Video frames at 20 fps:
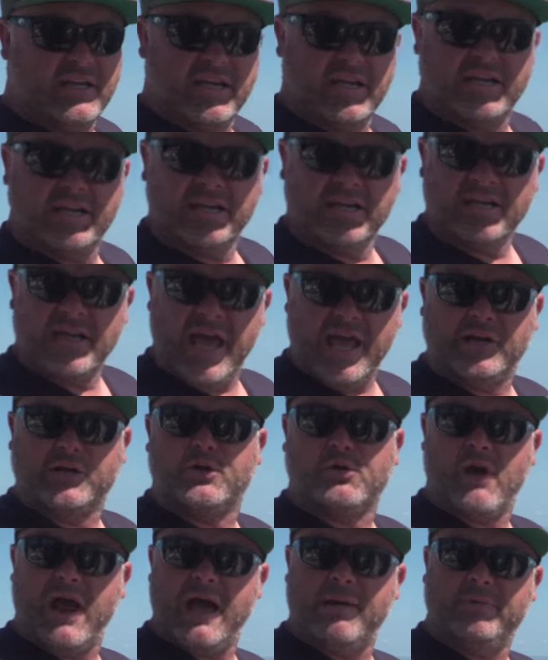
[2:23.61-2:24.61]
in and
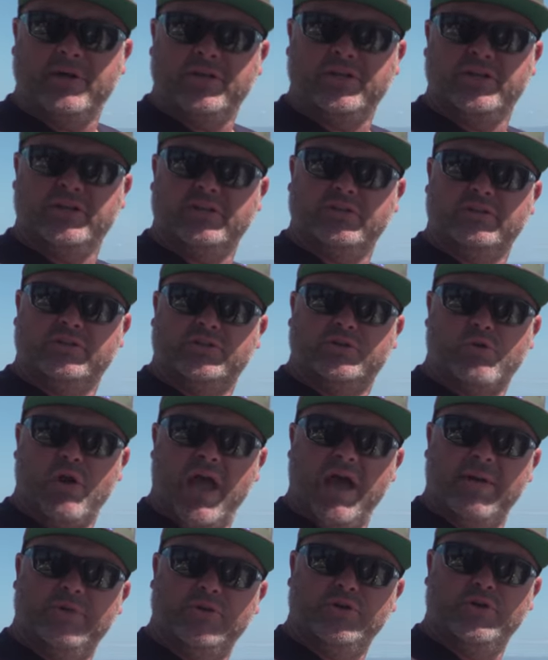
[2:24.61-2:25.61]

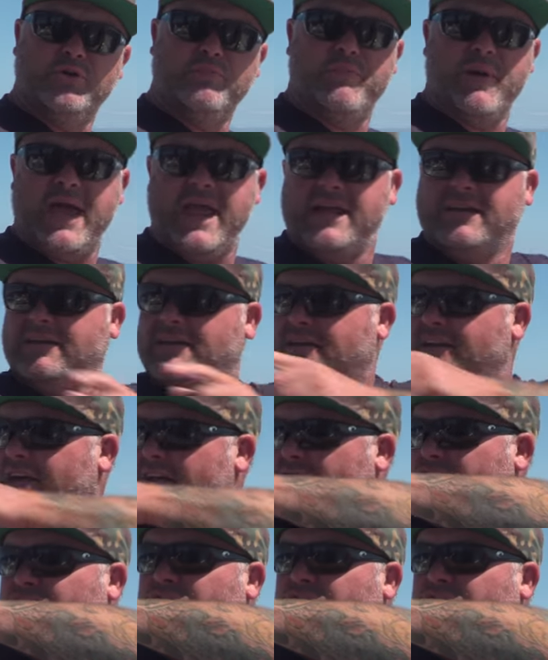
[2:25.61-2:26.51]
grab a new bait and